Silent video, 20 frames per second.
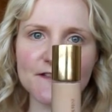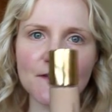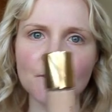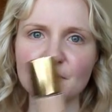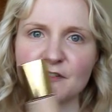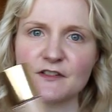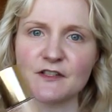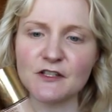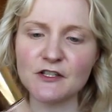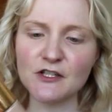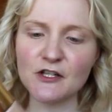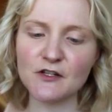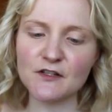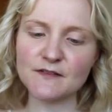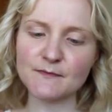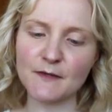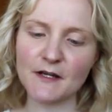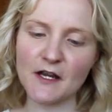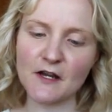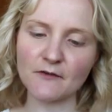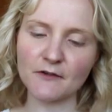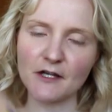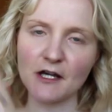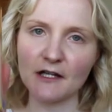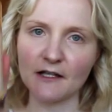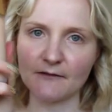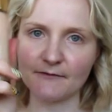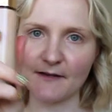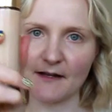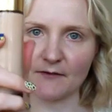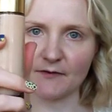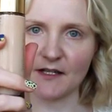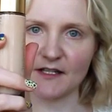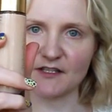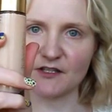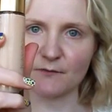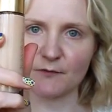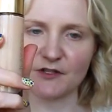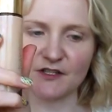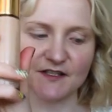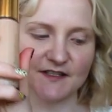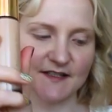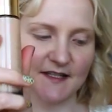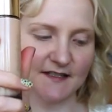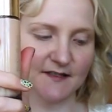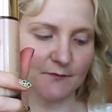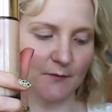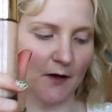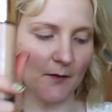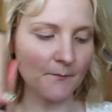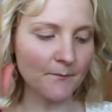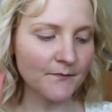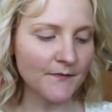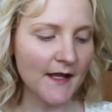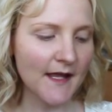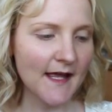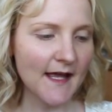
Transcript: So I'm just going to use my own colour foundation, which is this one.